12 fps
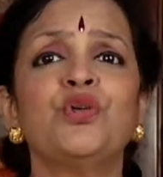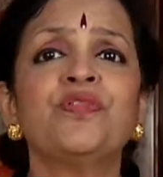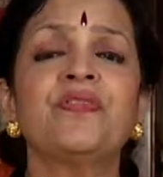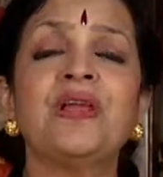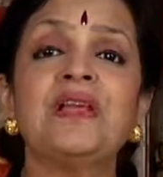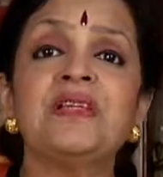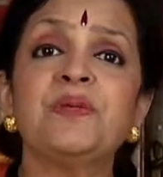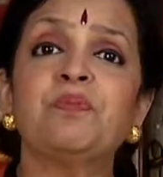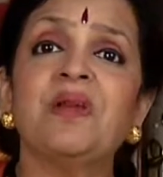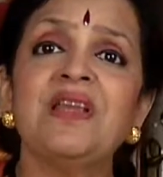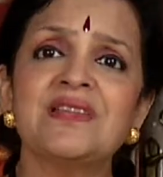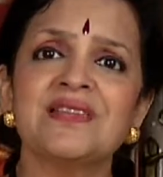you feel
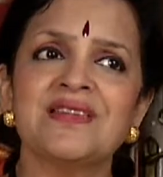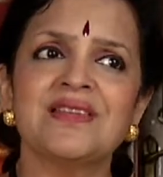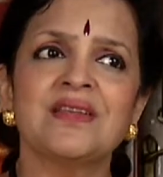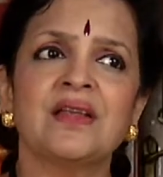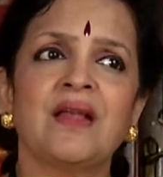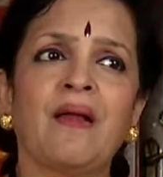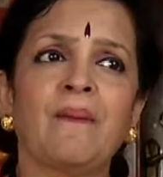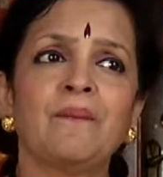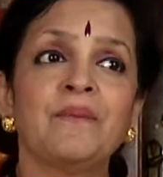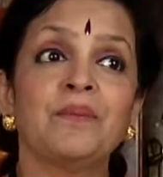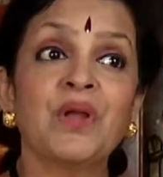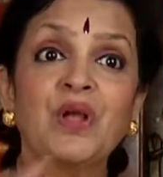depleted,
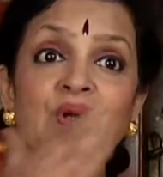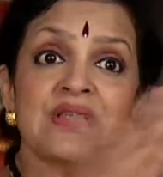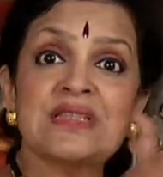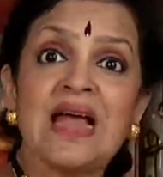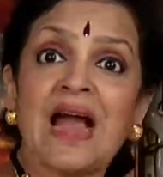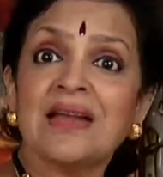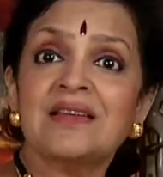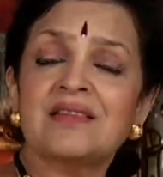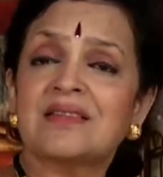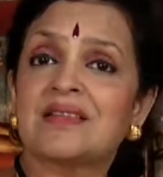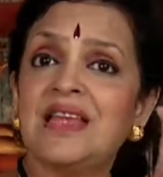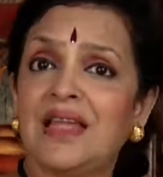because that
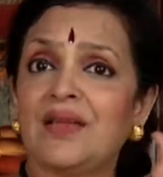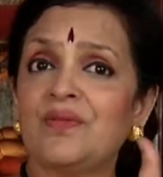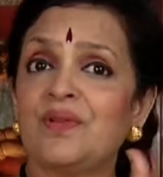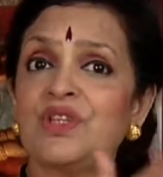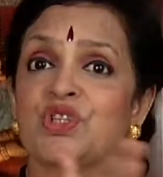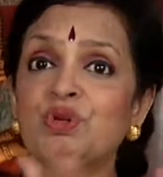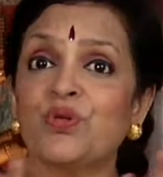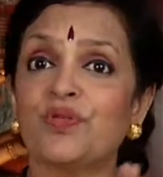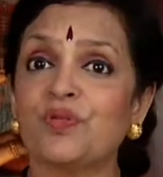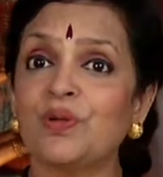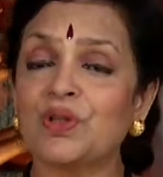thing which you